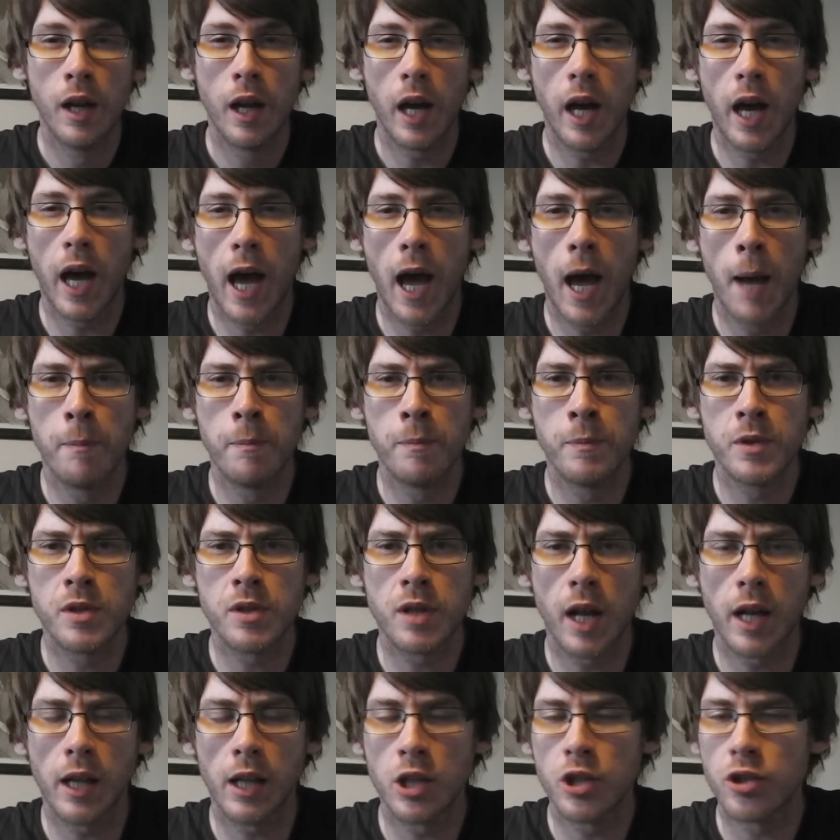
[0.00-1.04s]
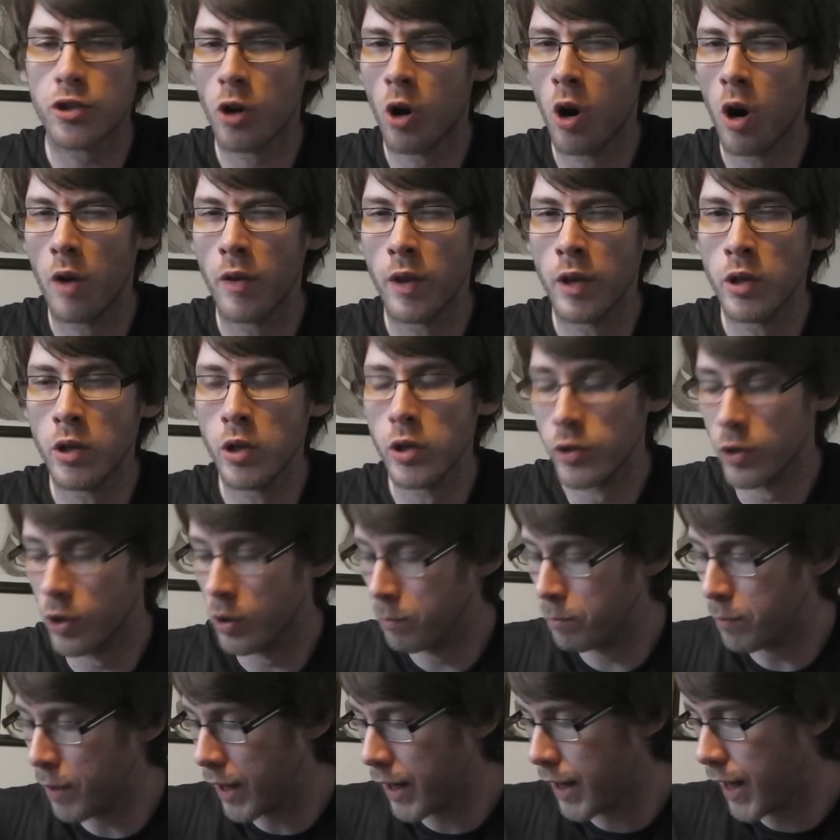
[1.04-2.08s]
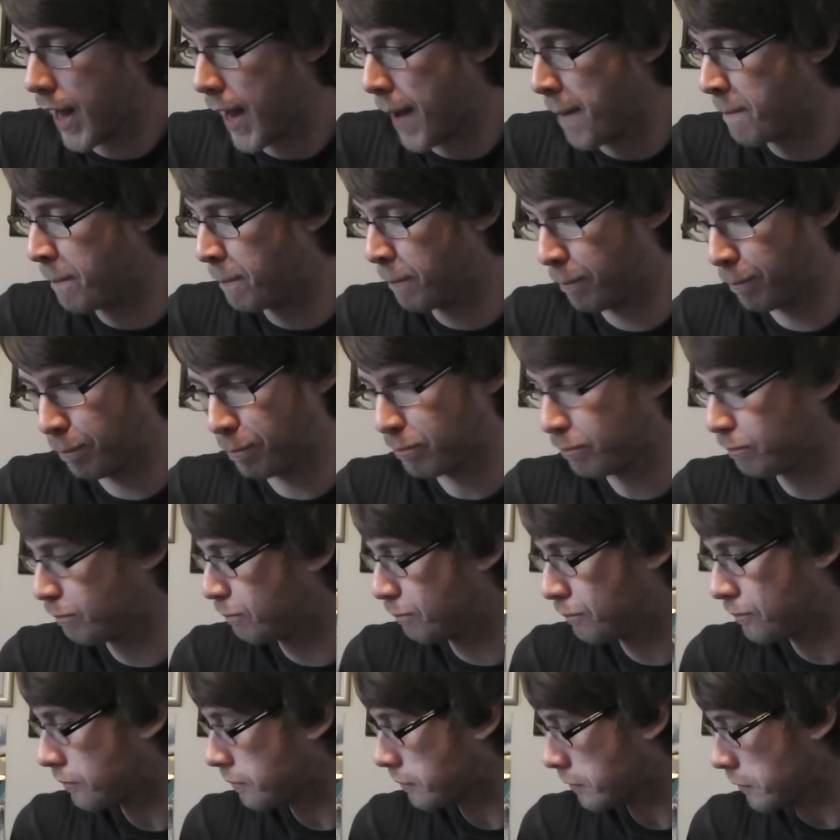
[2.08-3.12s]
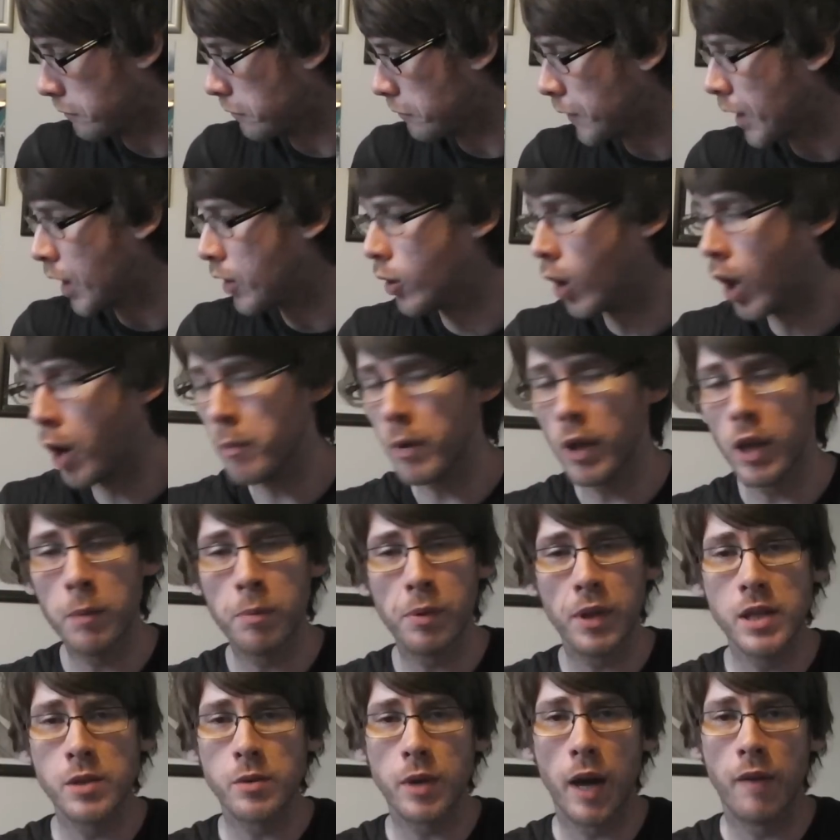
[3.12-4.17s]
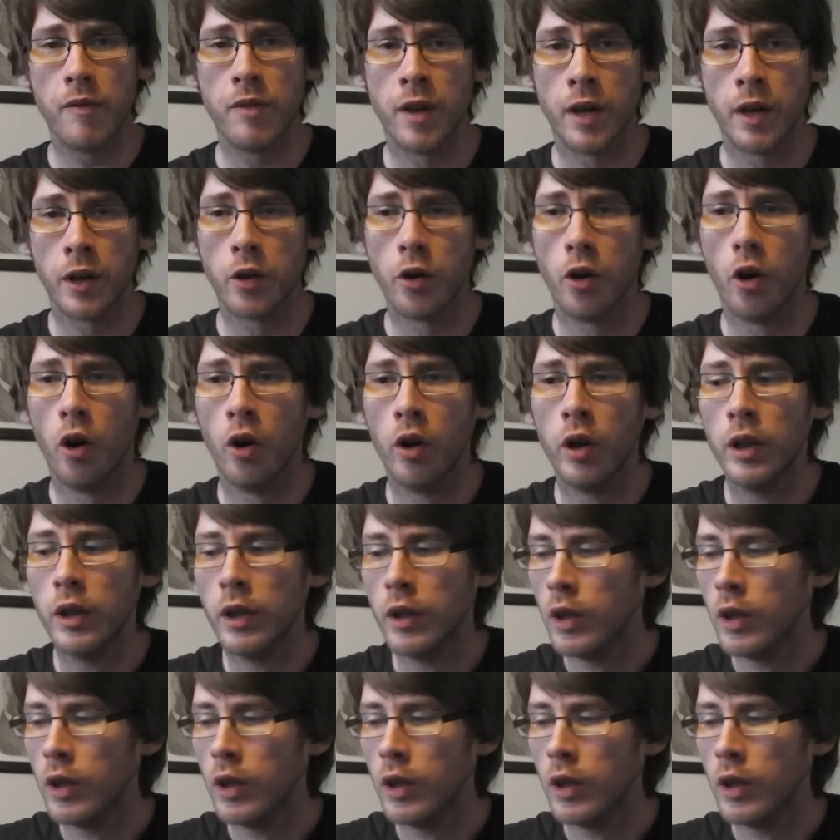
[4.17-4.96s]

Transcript: Um, slightly shorter than usual, but um, no, I'm really pleased with everything I got.